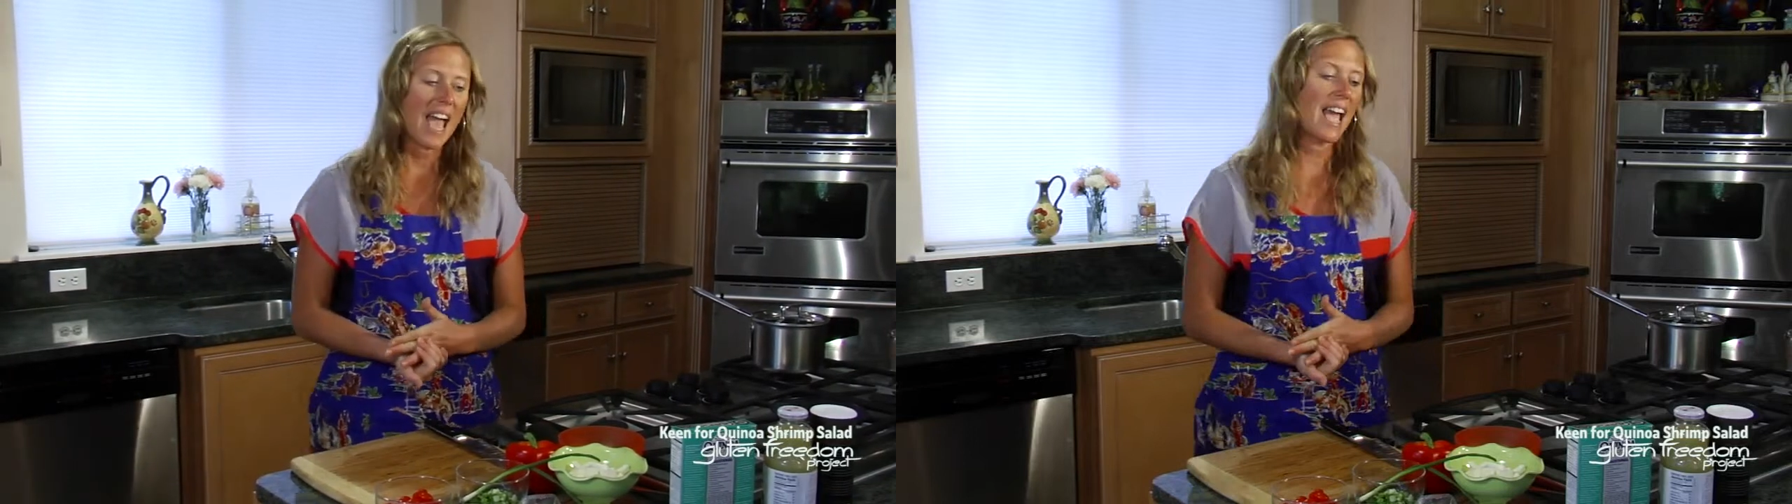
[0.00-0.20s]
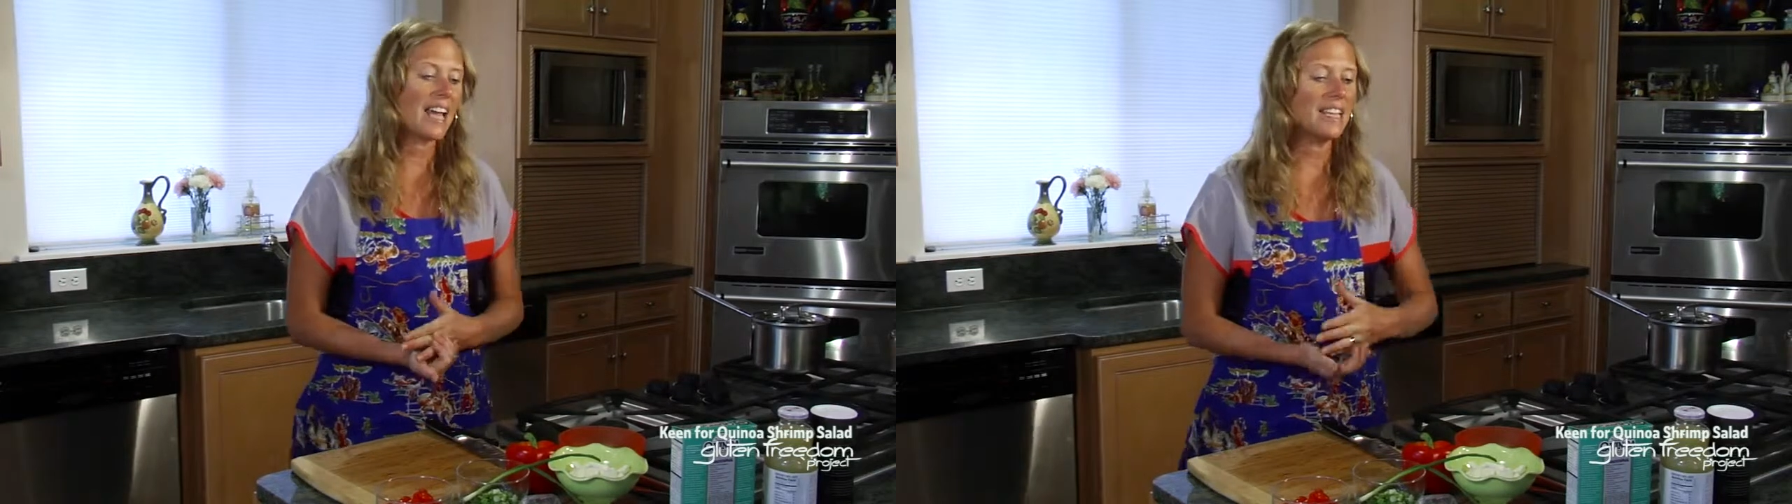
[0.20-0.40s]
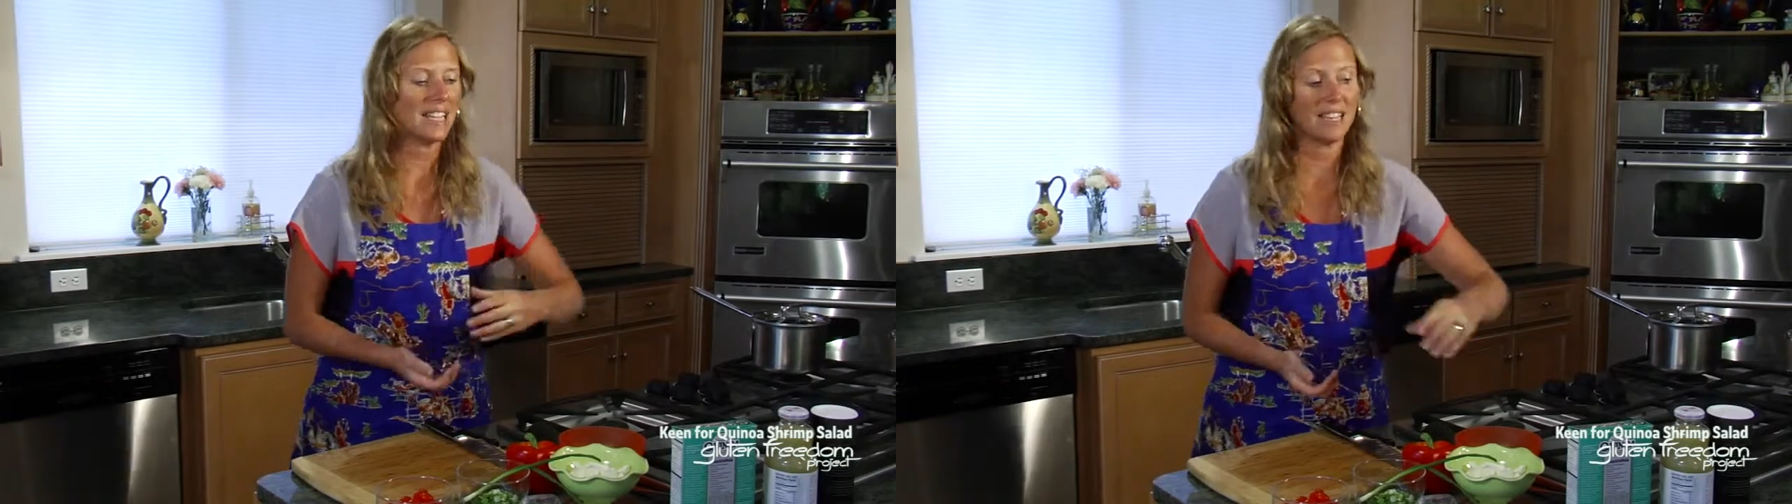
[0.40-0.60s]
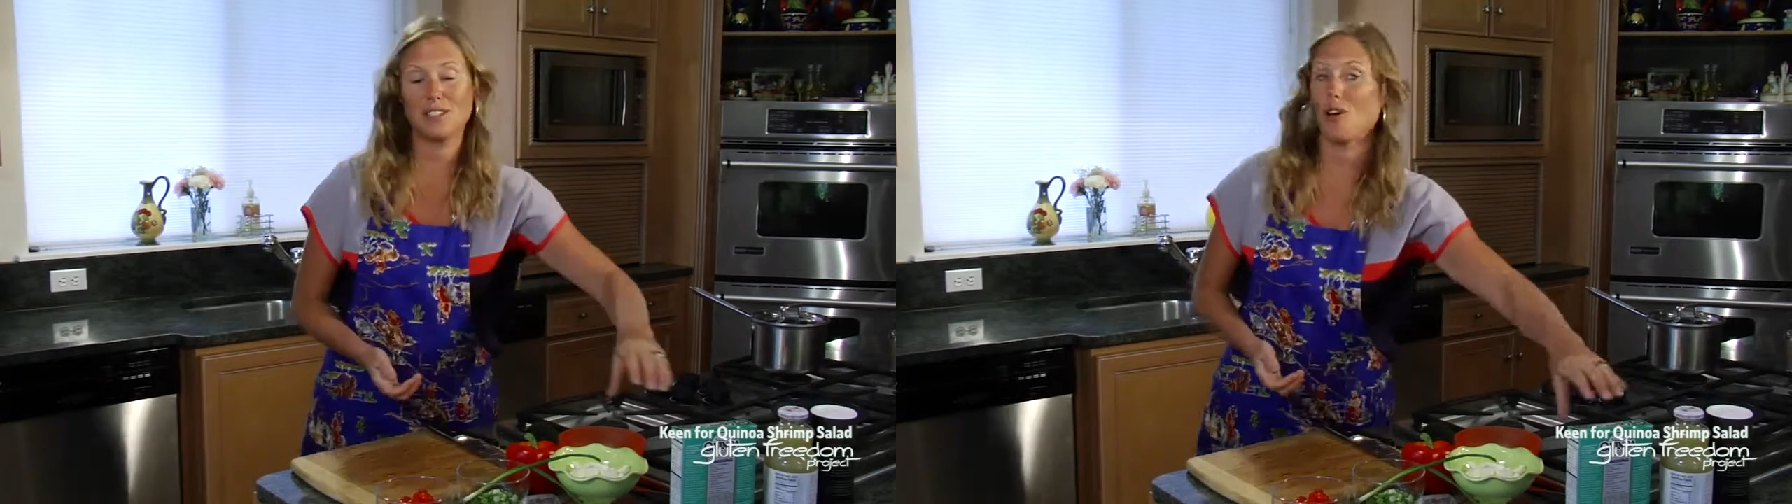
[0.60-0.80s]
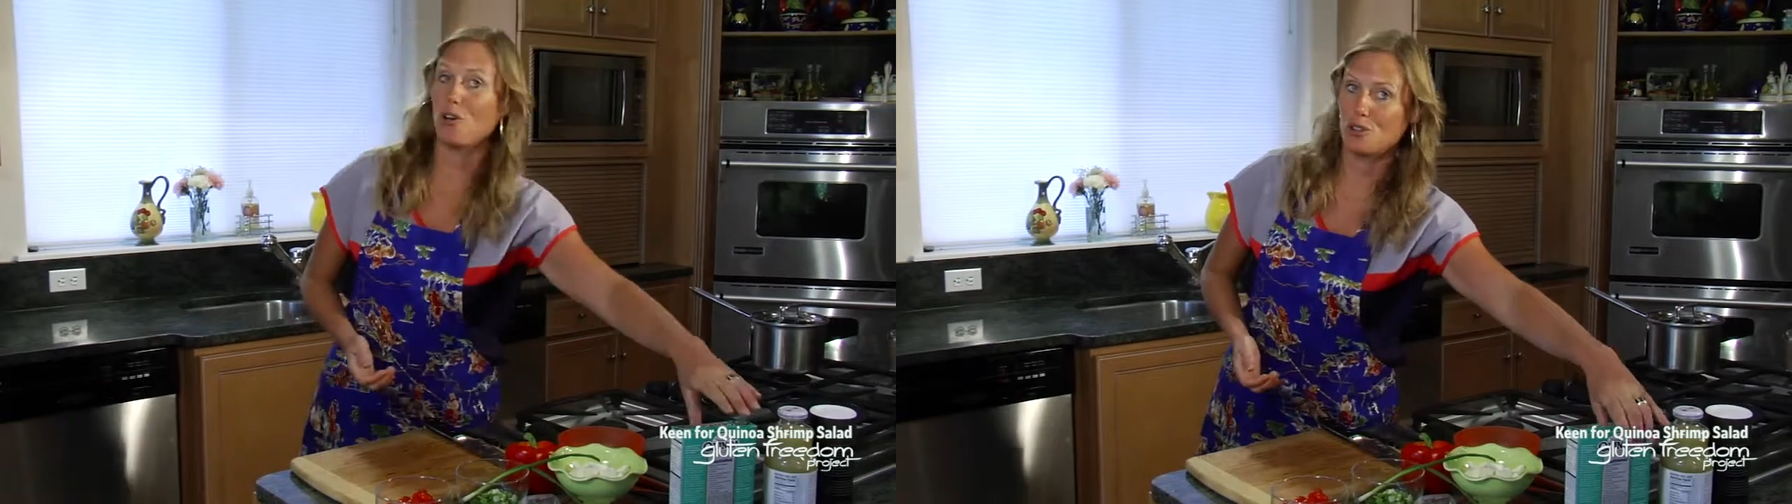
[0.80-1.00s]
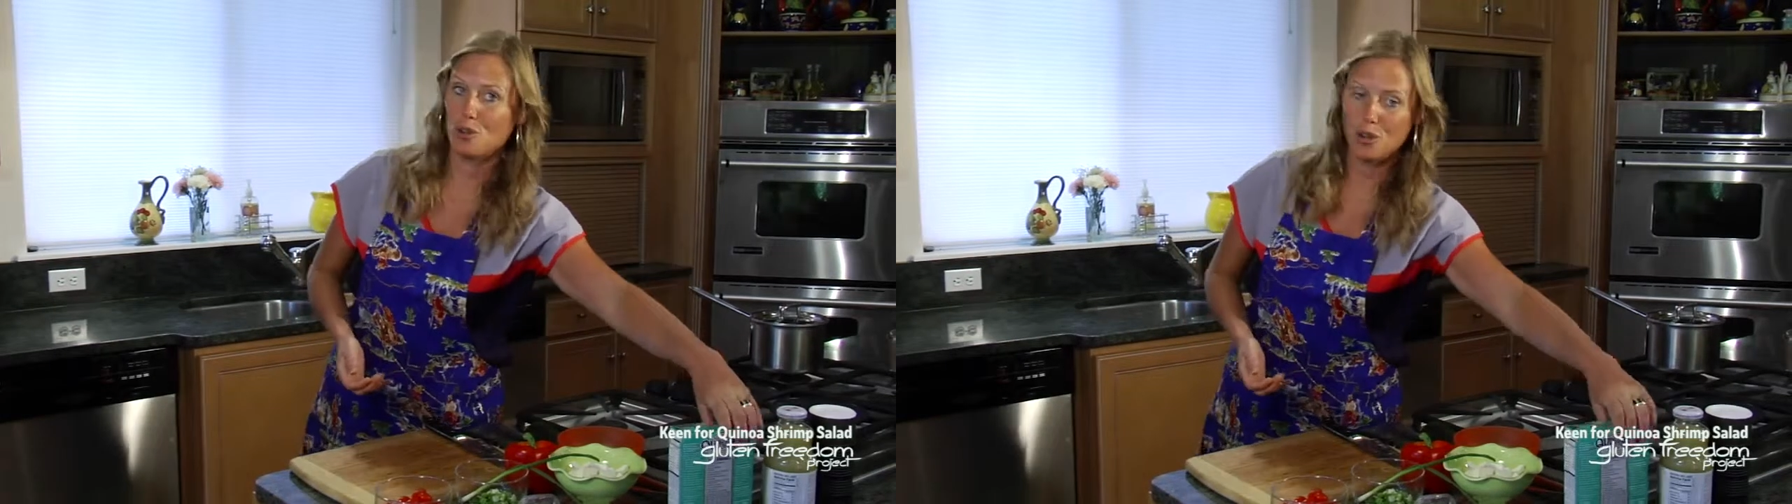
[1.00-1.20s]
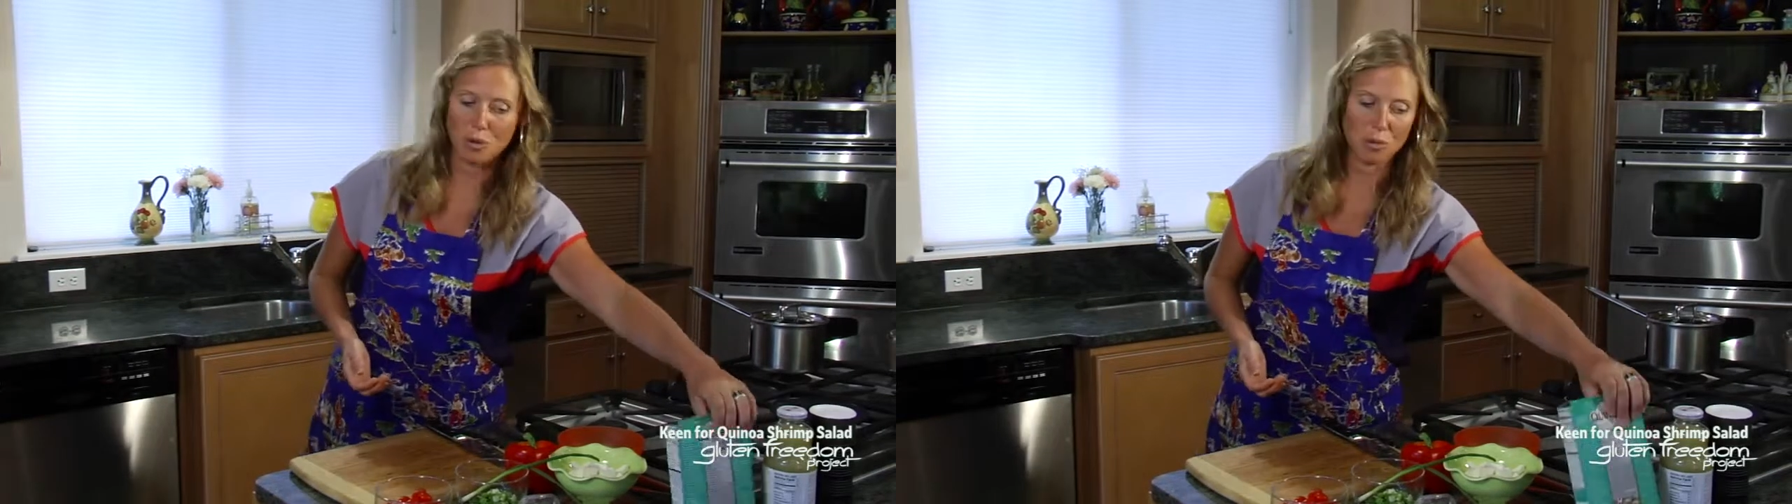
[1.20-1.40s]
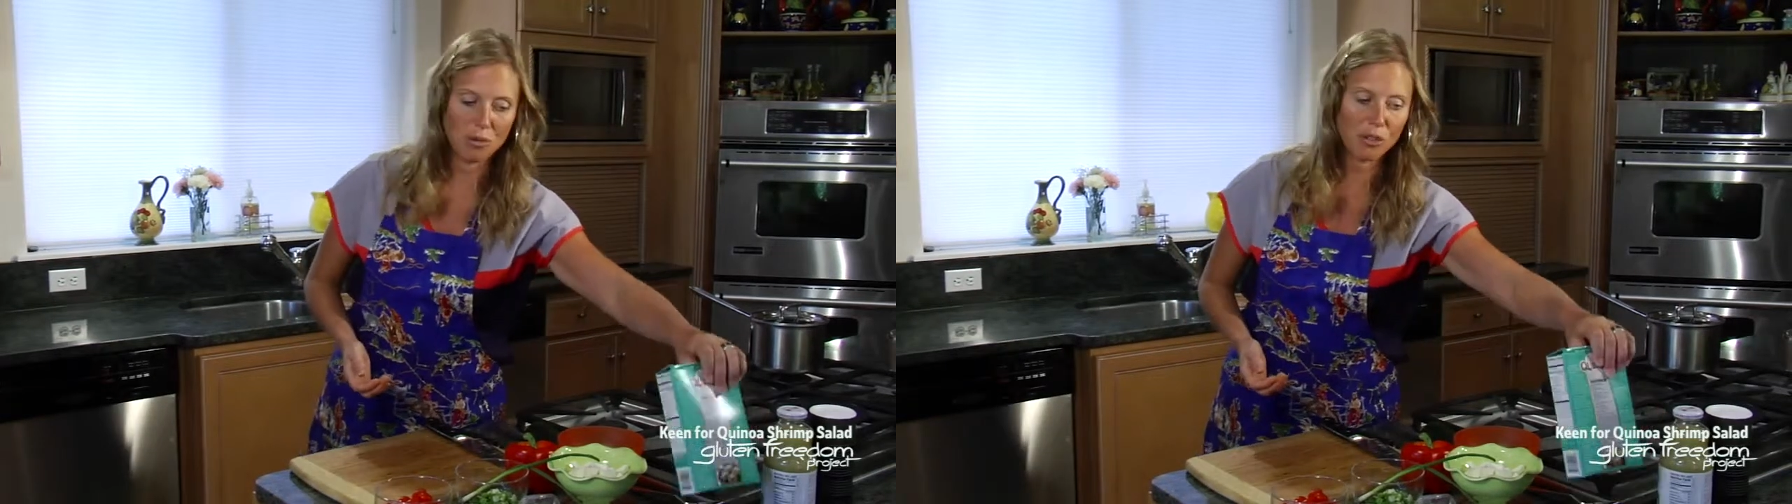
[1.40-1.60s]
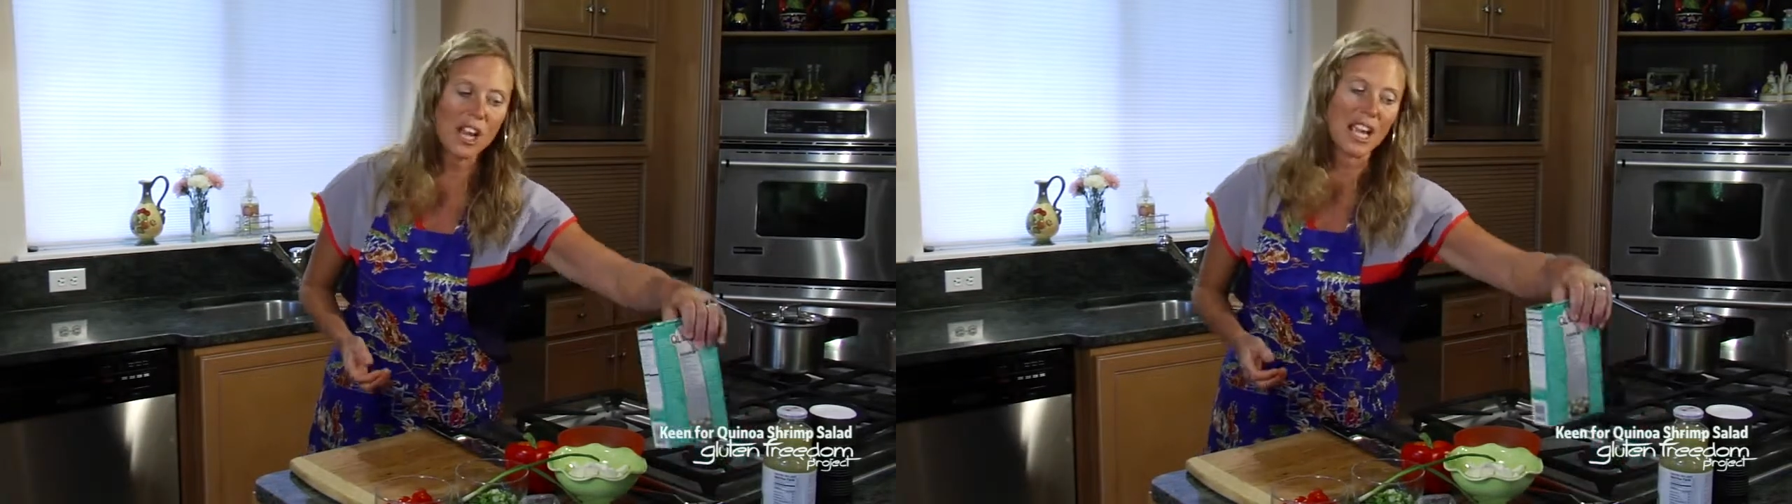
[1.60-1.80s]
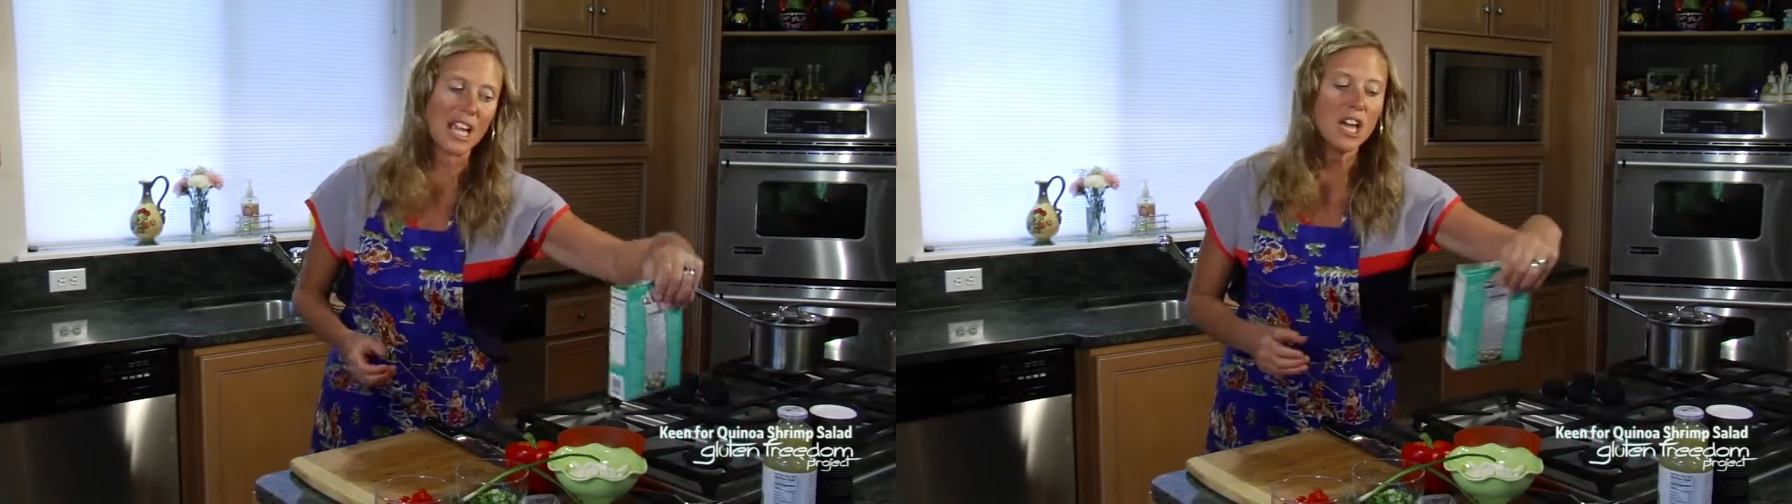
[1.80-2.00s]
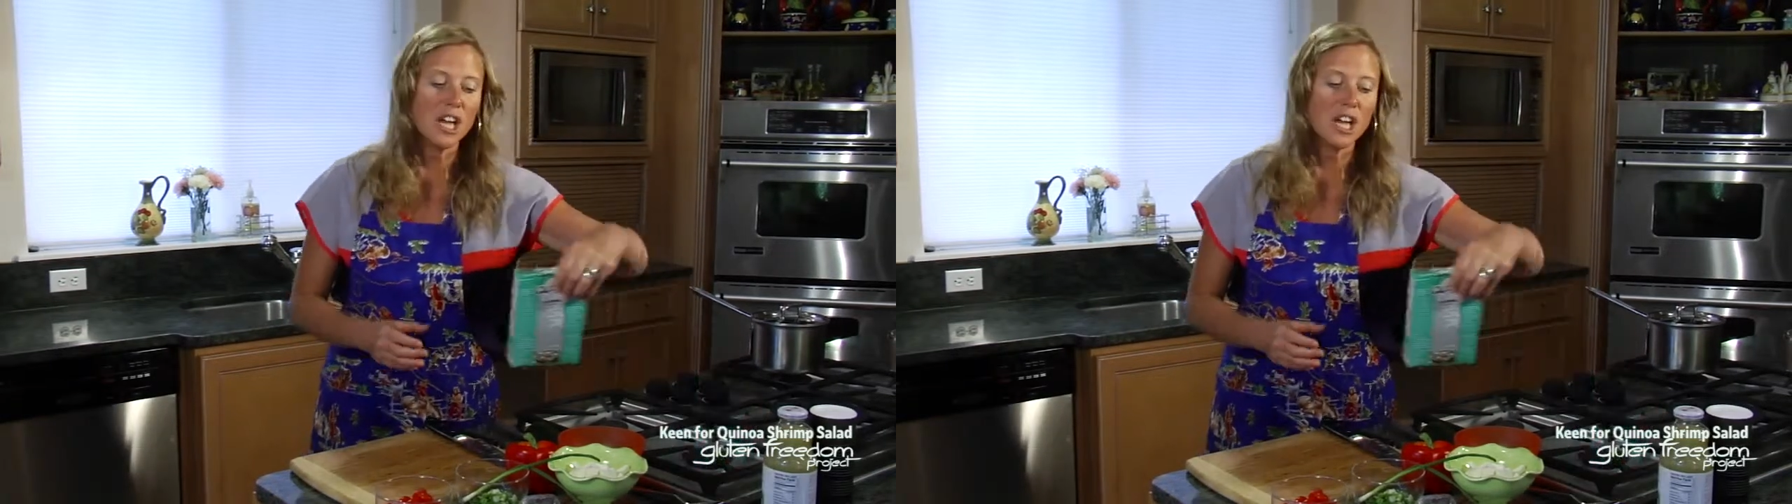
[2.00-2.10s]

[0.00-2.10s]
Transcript: and it is also gluten-free.